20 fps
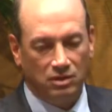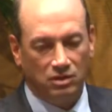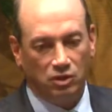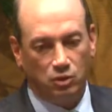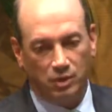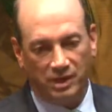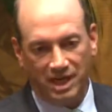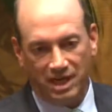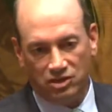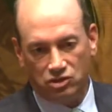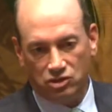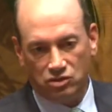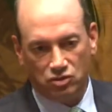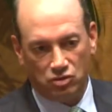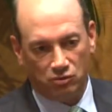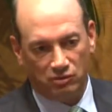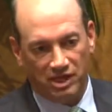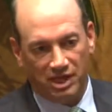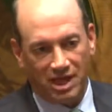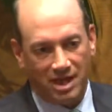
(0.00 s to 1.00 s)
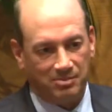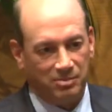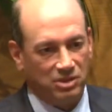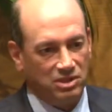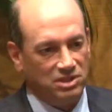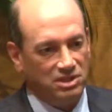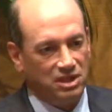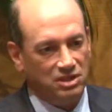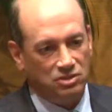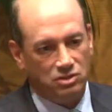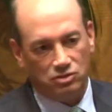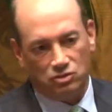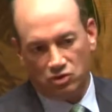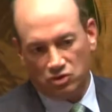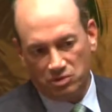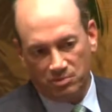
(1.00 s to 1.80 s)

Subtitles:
liquidations or recapitalizations or